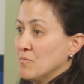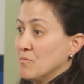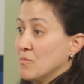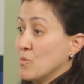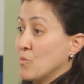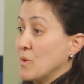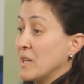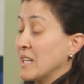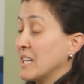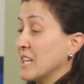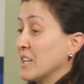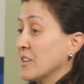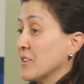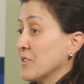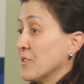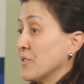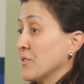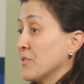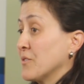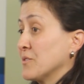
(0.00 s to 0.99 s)
We
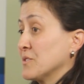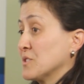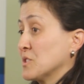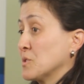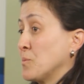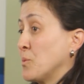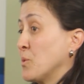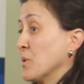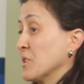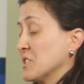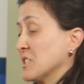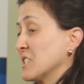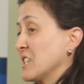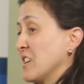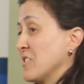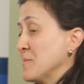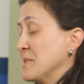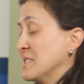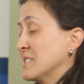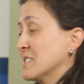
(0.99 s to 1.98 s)
give support to
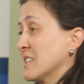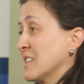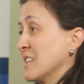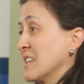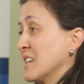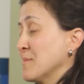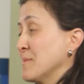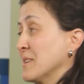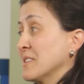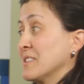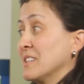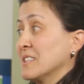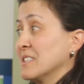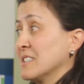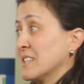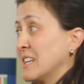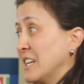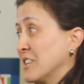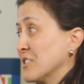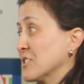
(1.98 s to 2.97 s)
governments to think about the
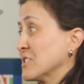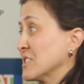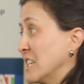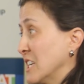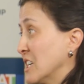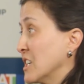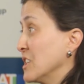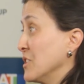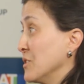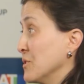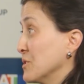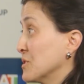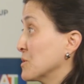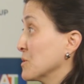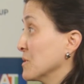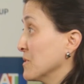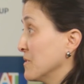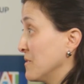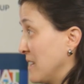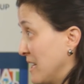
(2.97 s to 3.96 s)
indicators they can use
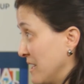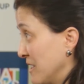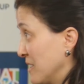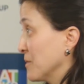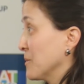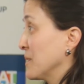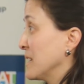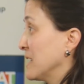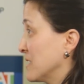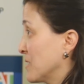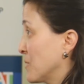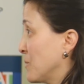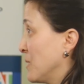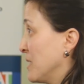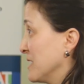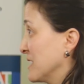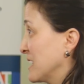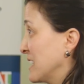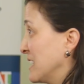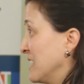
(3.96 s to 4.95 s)
to evaluate the
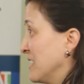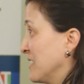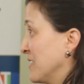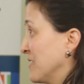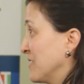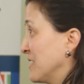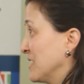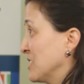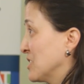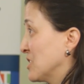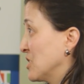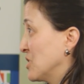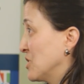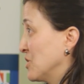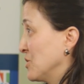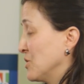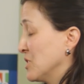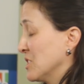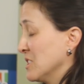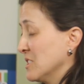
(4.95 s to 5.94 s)
quality of
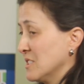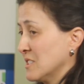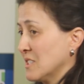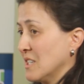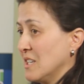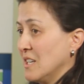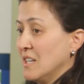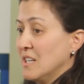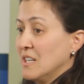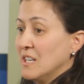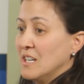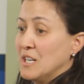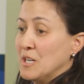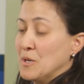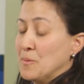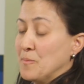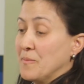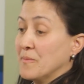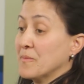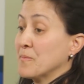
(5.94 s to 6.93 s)
institutions.
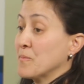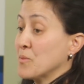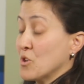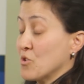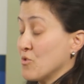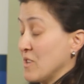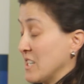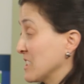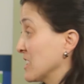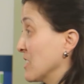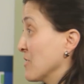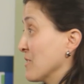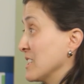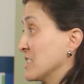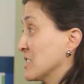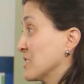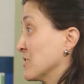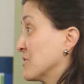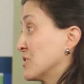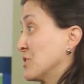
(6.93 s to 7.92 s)
Progression
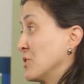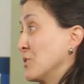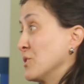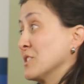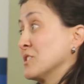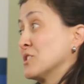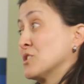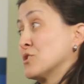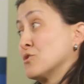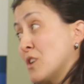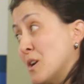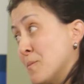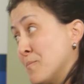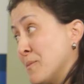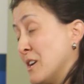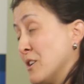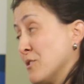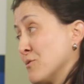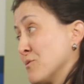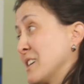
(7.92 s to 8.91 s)
rates of students,
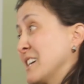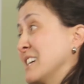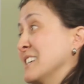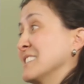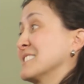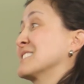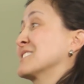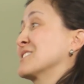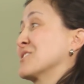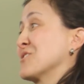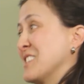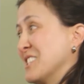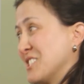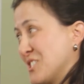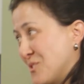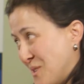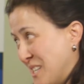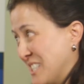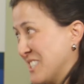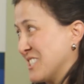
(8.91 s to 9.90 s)
dropout rates,
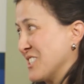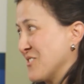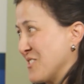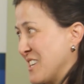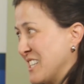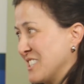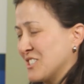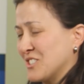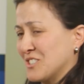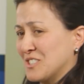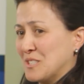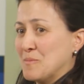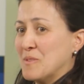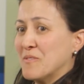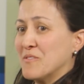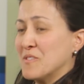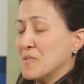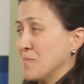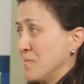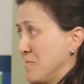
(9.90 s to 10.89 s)
graduation rates are some
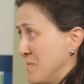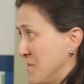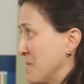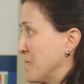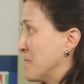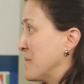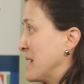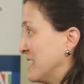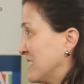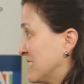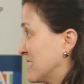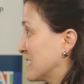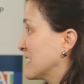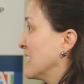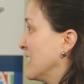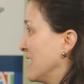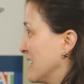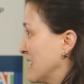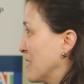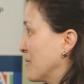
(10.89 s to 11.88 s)
of the best
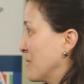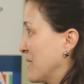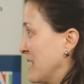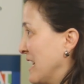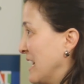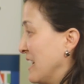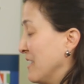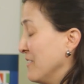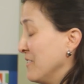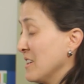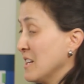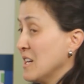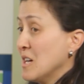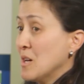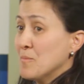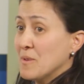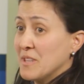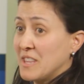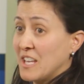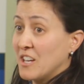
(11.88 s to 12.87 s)
that we have,
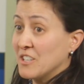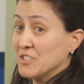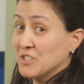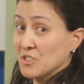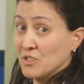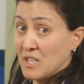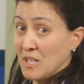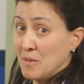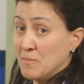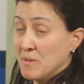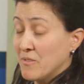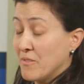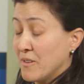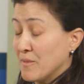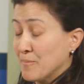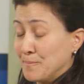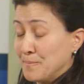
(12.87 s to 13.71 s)
but they also can be